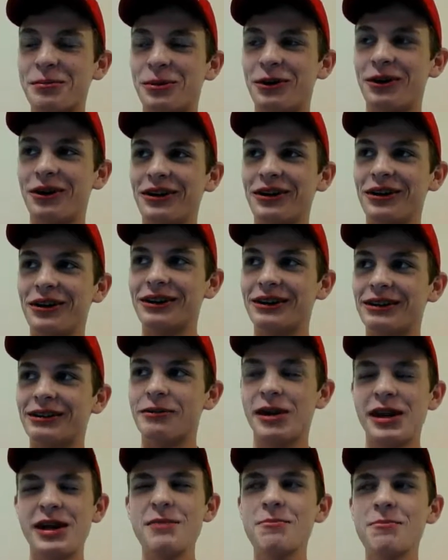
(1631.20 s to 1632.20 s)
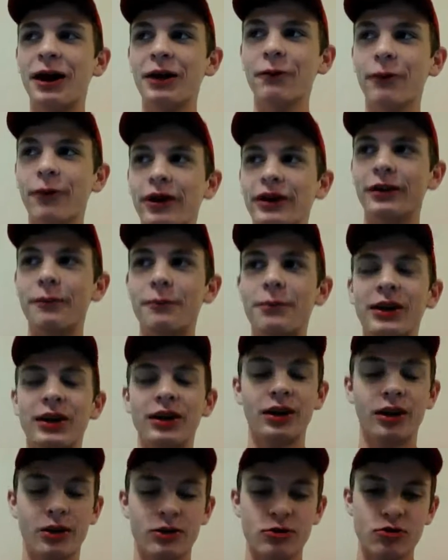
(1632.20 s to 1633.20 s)
Rand Paul, he might run
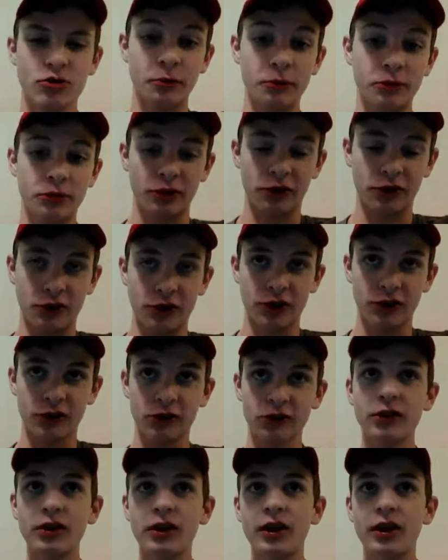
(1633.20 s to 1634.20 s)
depending on Trump's success.